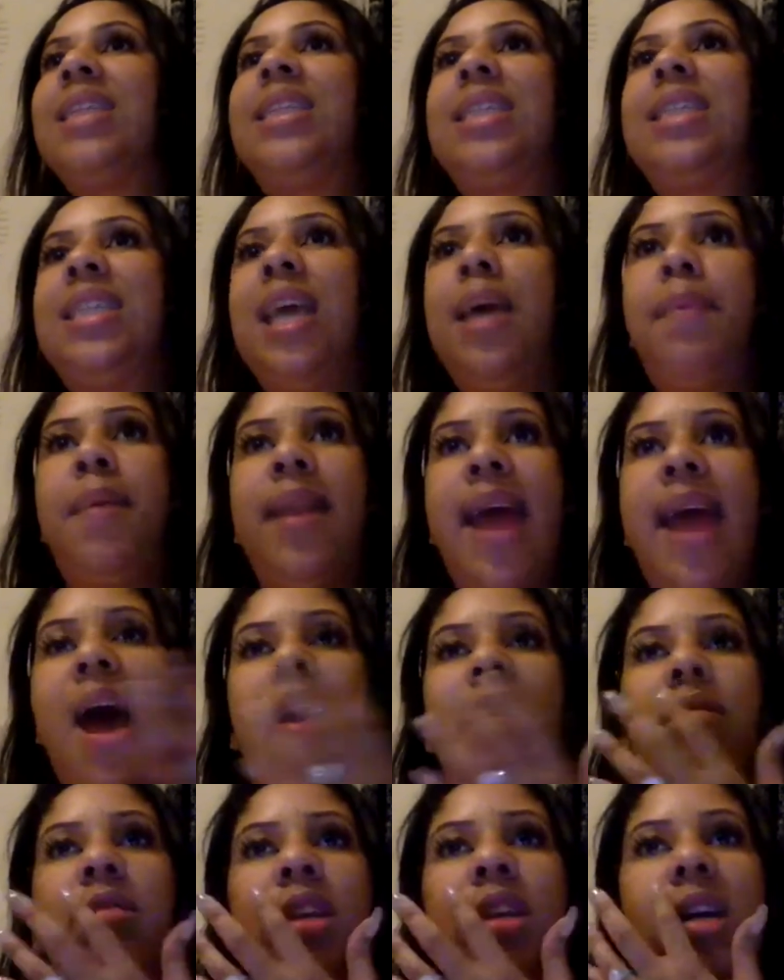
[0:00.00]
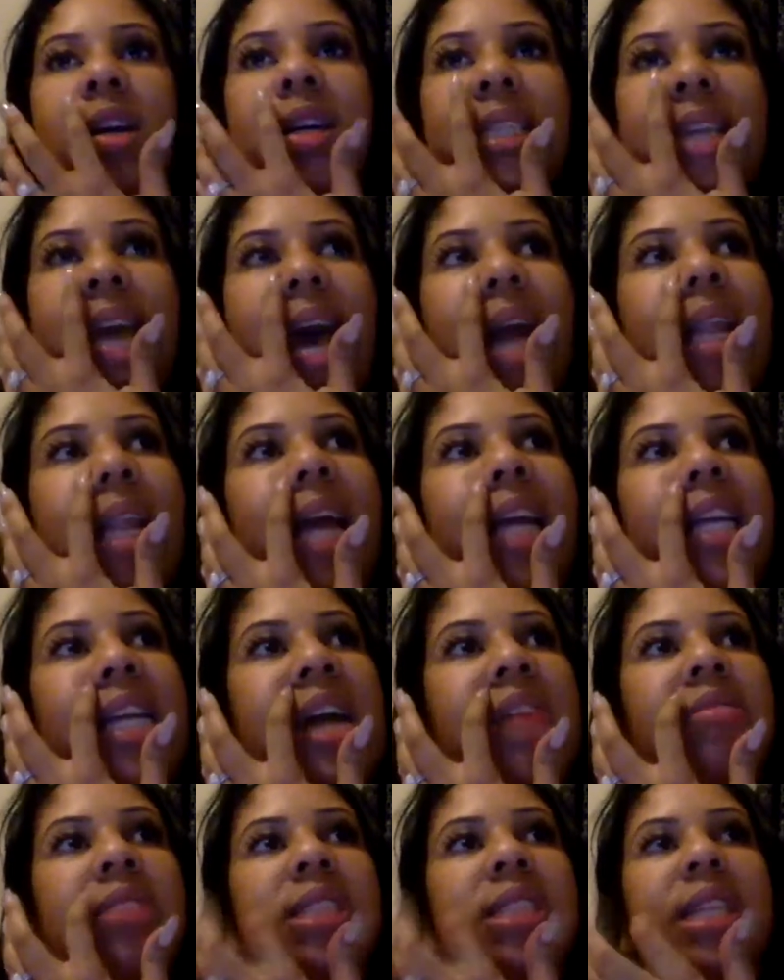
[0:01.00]
skipping out. You know, it's kind of like
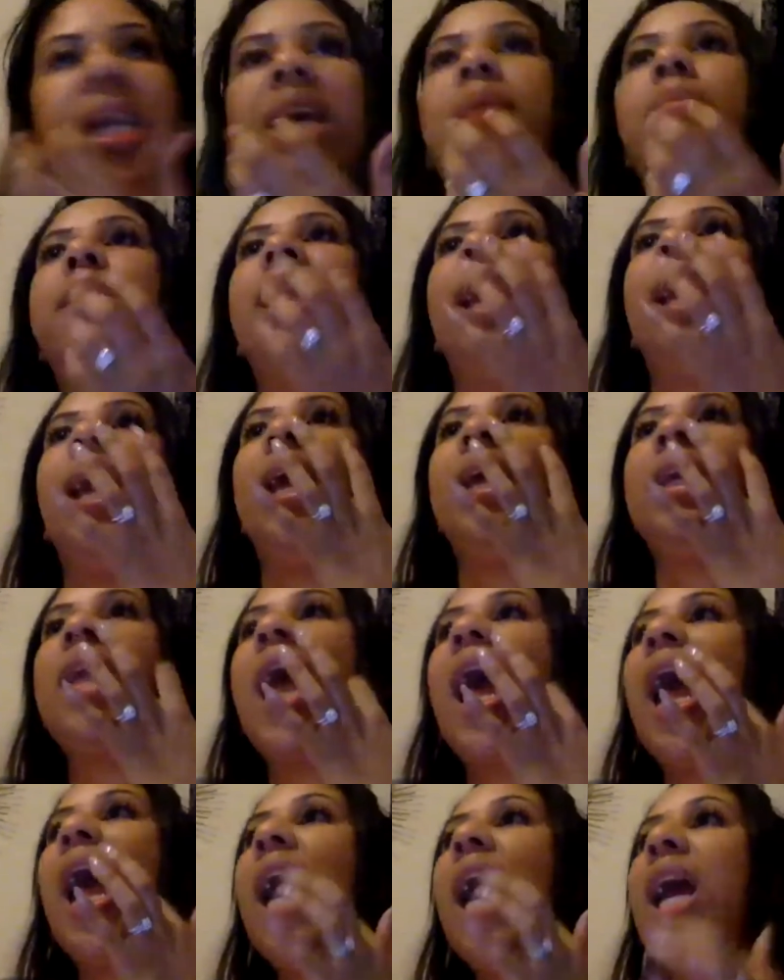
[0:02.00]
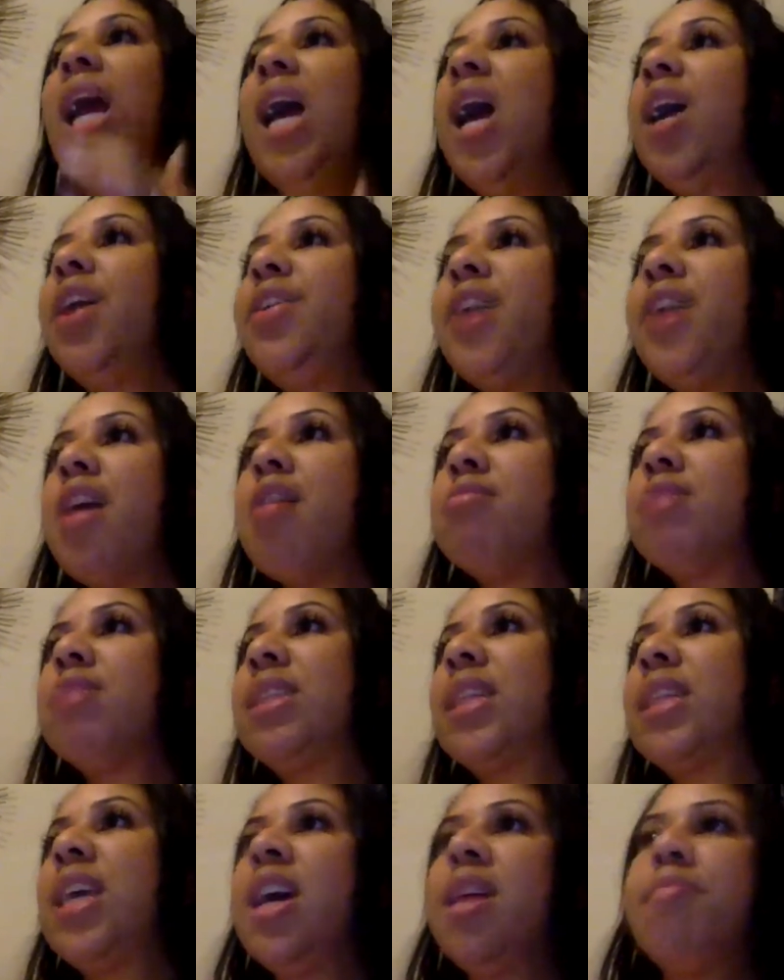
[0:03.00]
don't skip leg day, don't
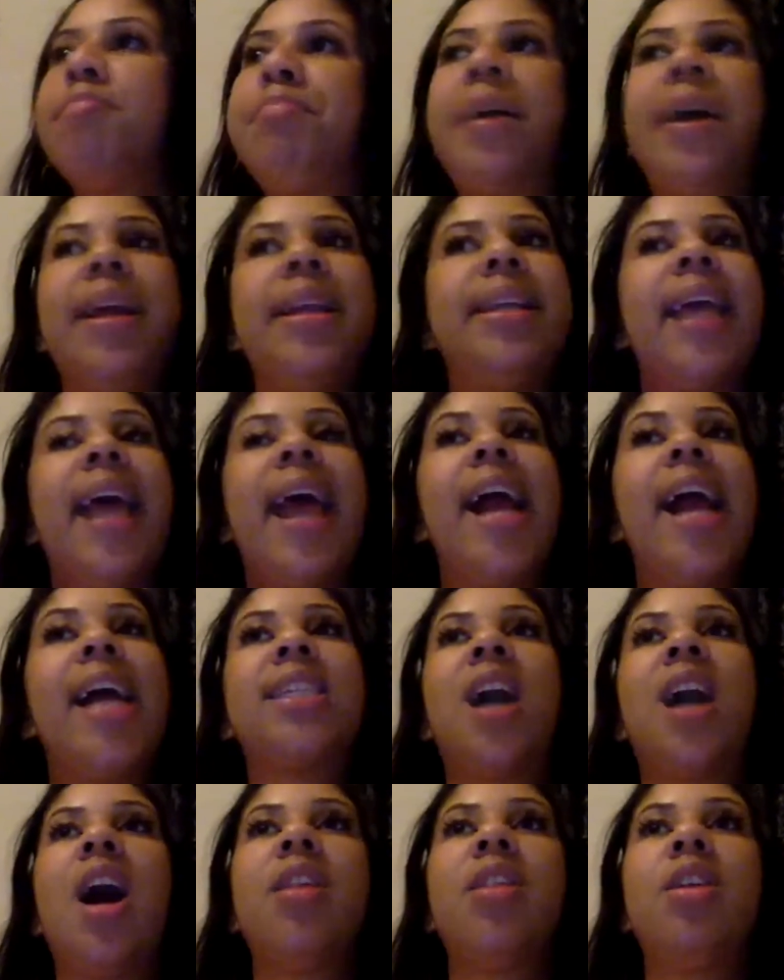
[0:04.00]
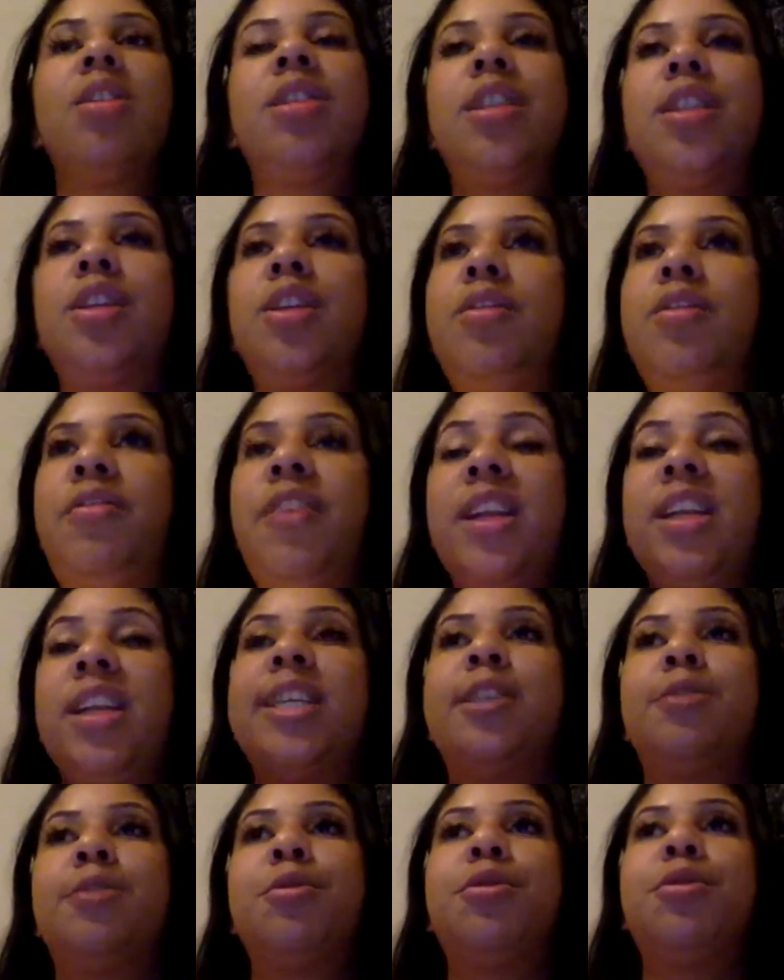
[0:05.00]
skip Mondays, all those little
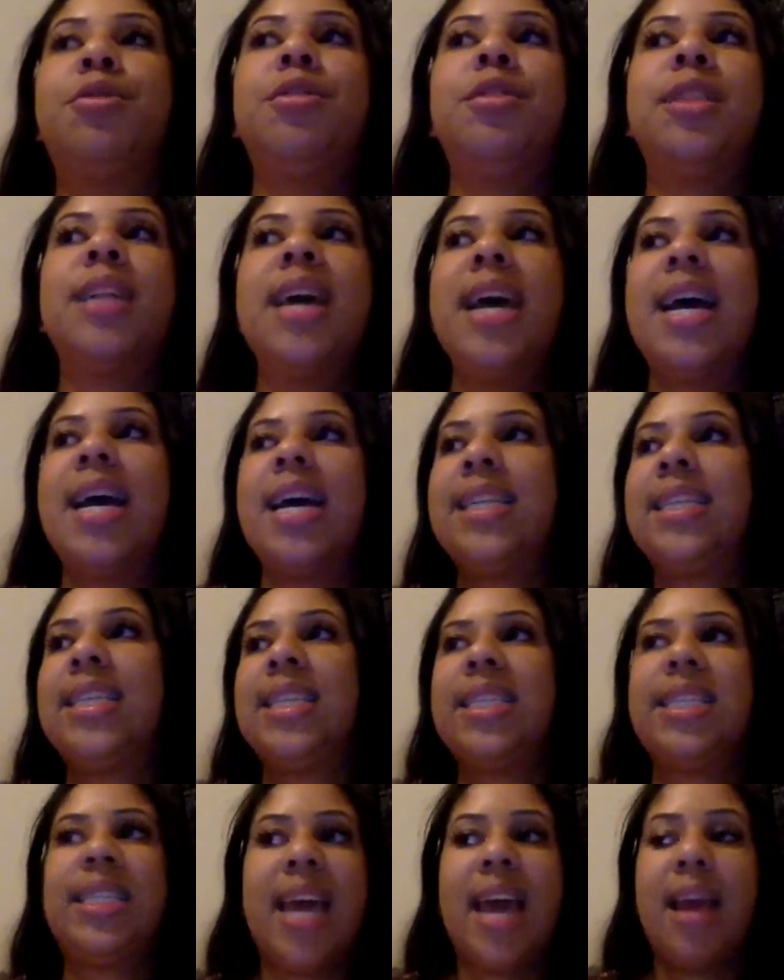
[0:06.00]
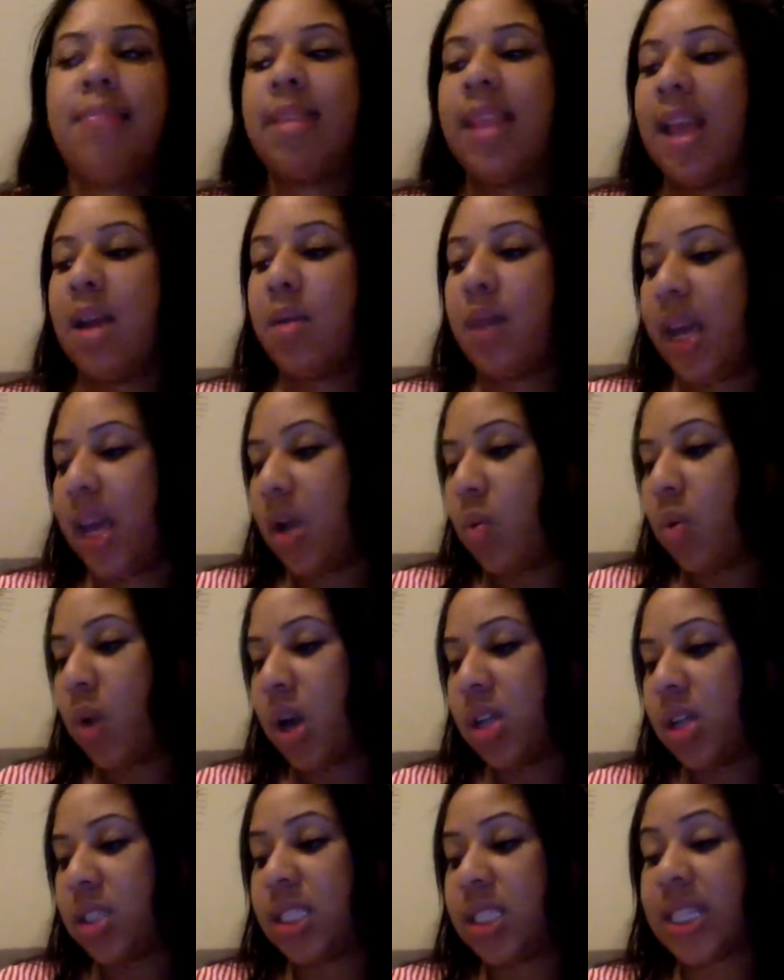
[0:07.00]
fitness rules. It's the same thing with It
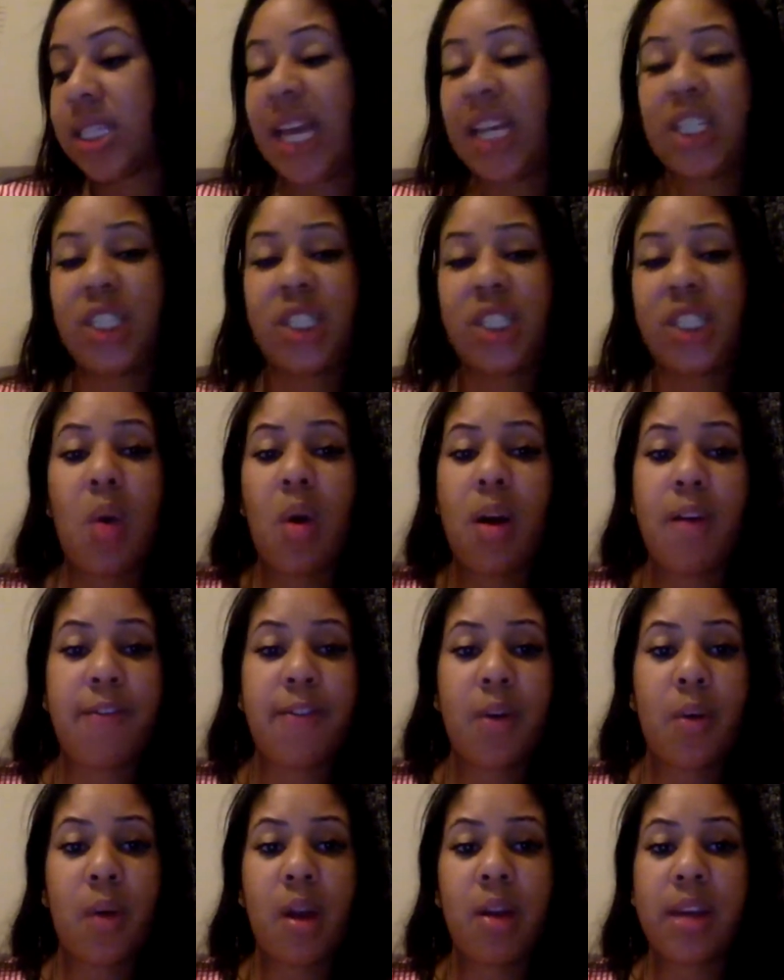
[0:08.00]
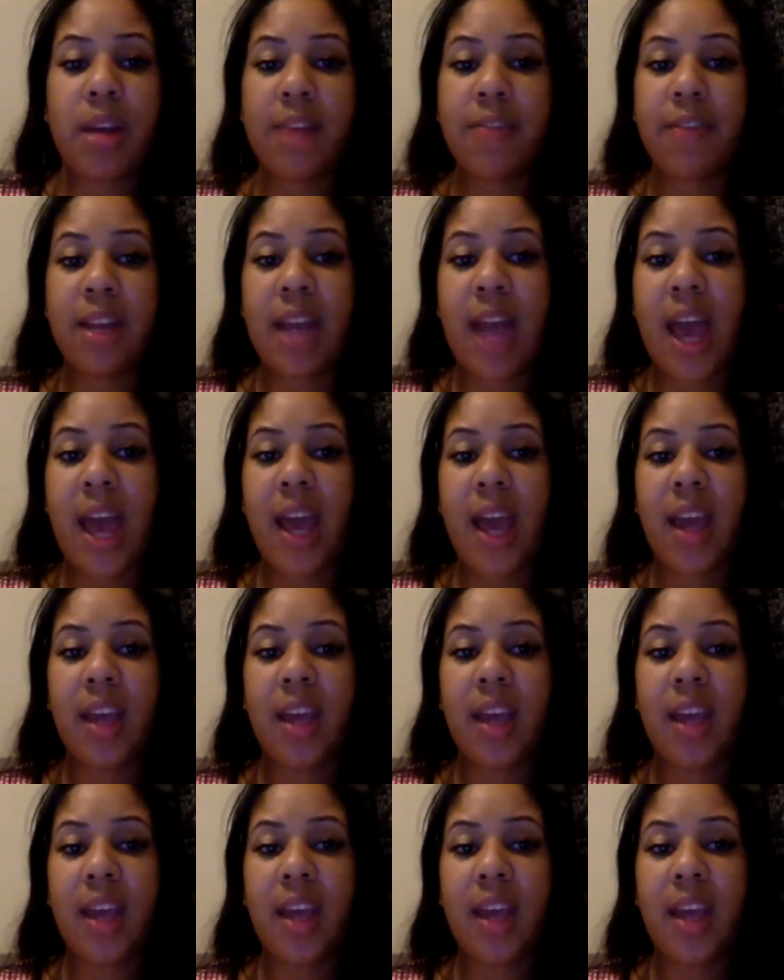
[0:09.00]
Works. It's like show up for work every day.